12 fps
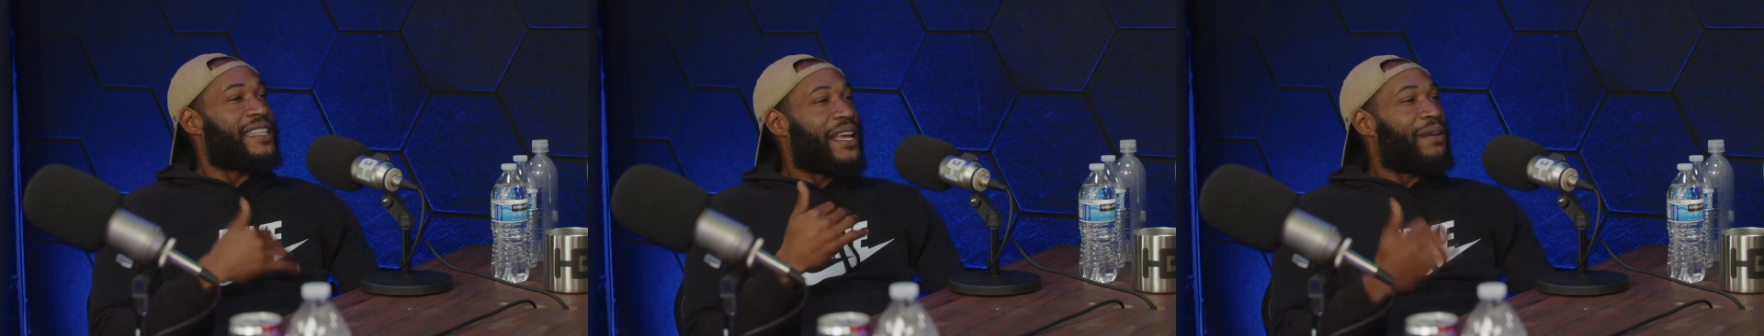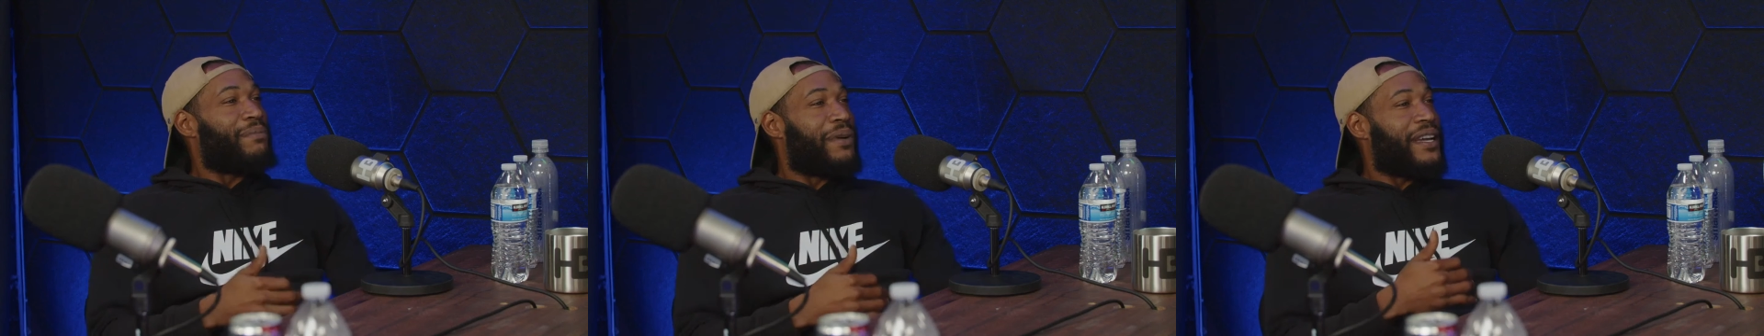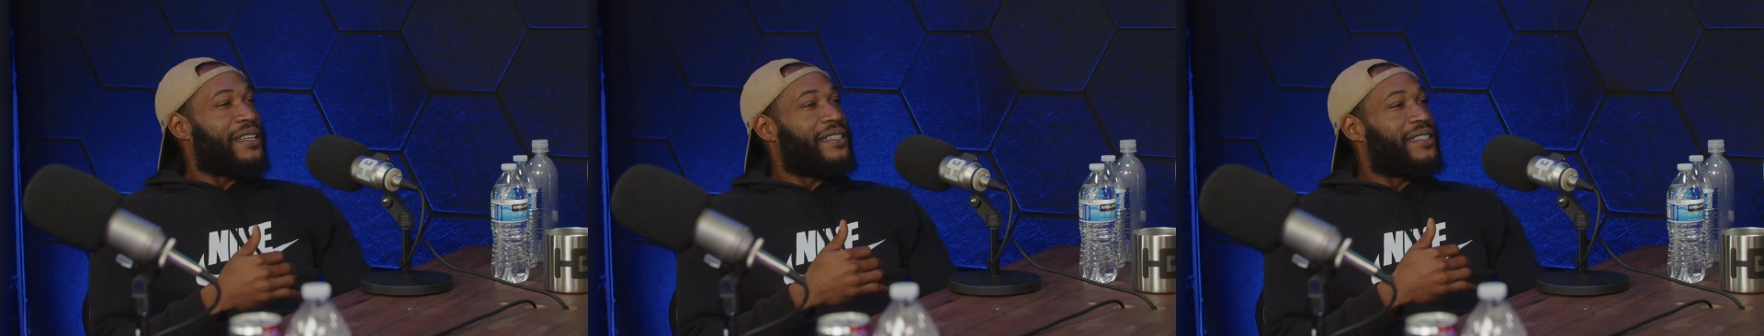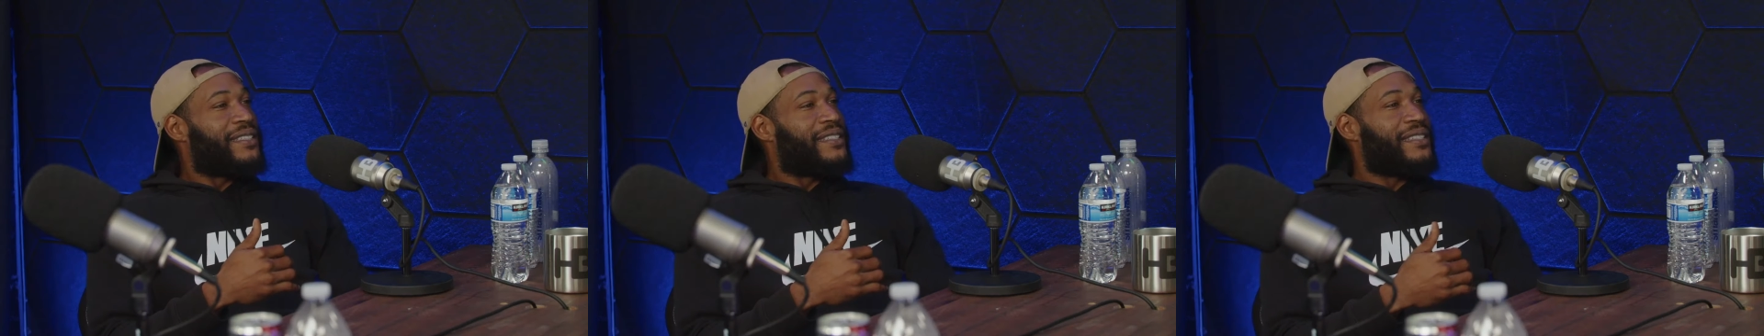that button,
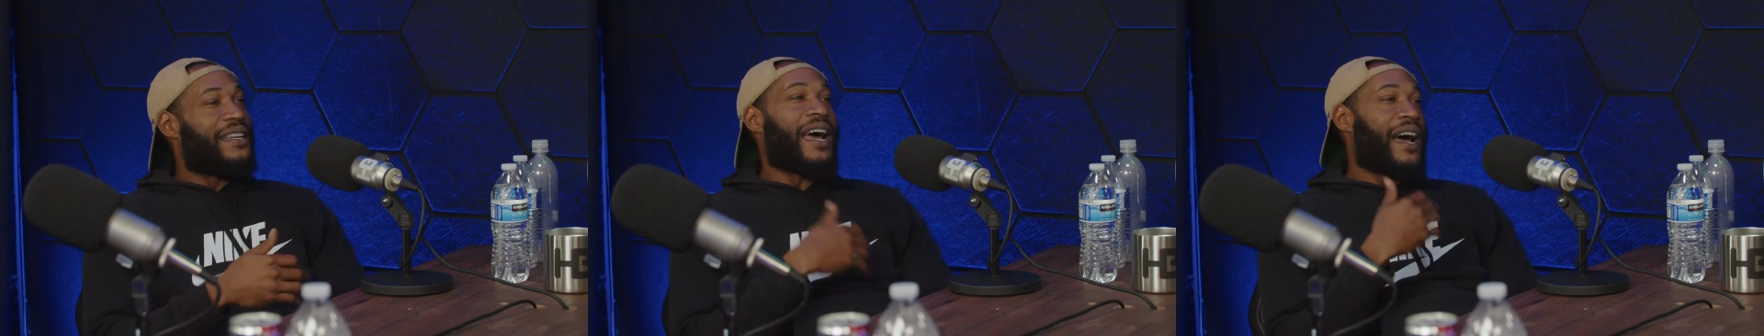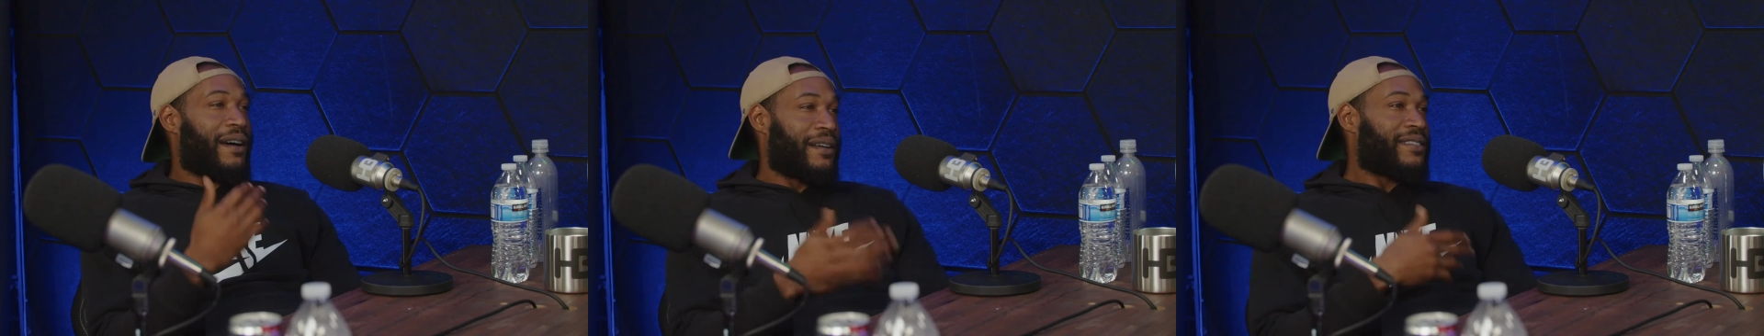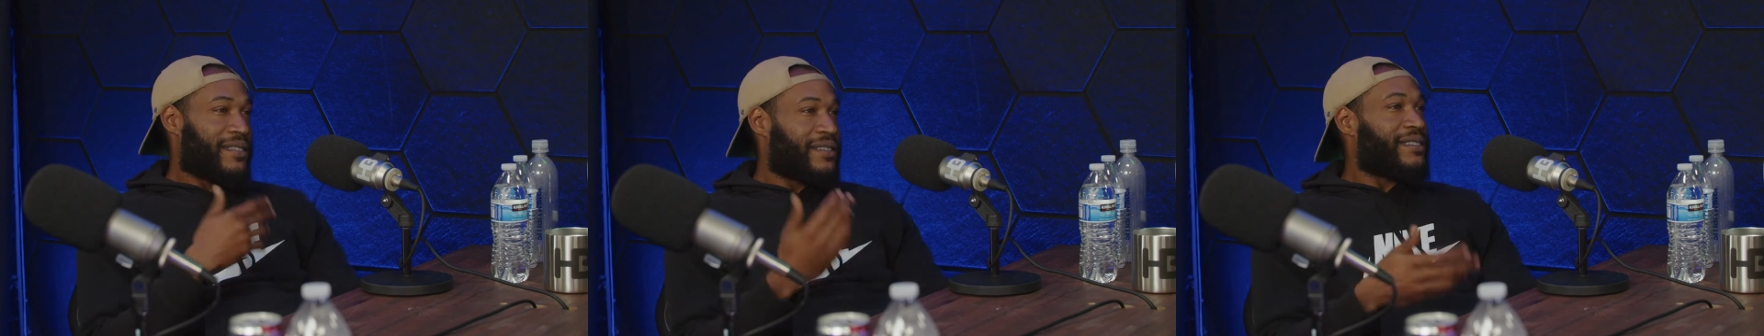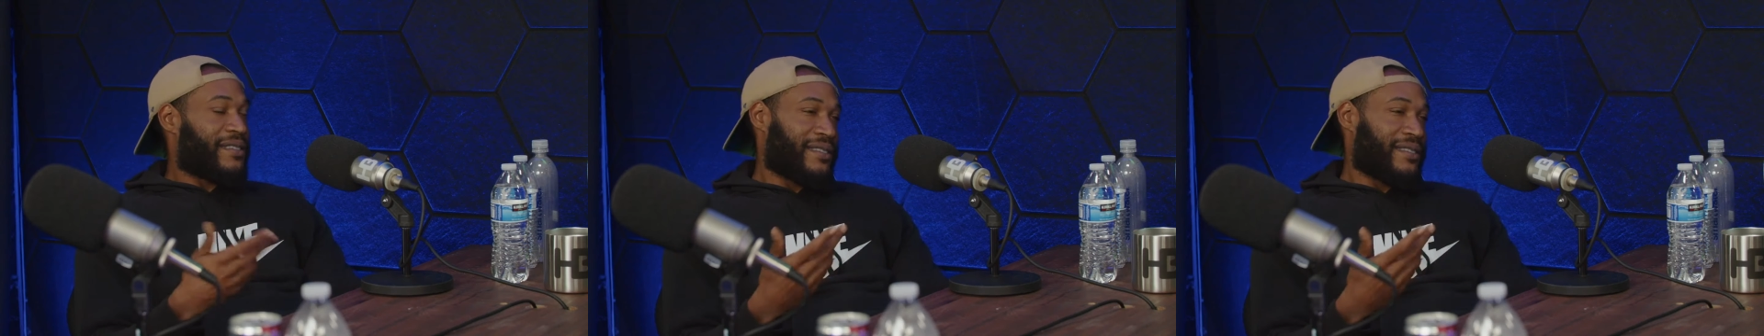now it's